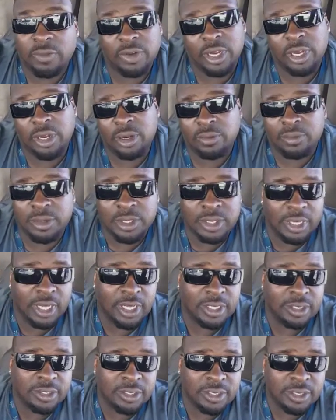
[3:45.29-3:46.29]
here with
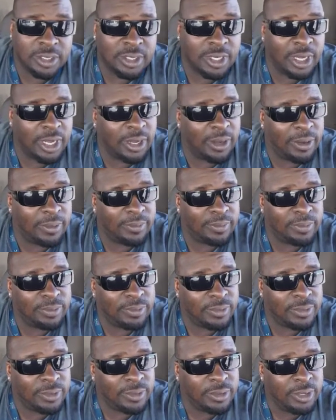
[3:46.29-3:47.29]
us.
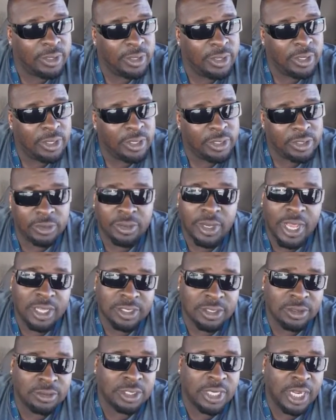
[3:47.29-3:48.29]
So you
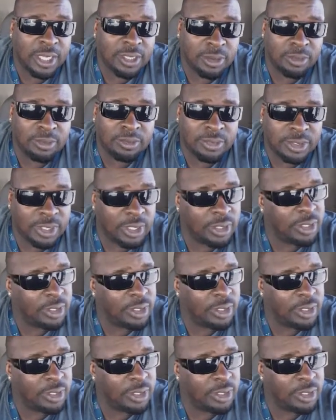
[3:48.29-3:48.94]
guys go check them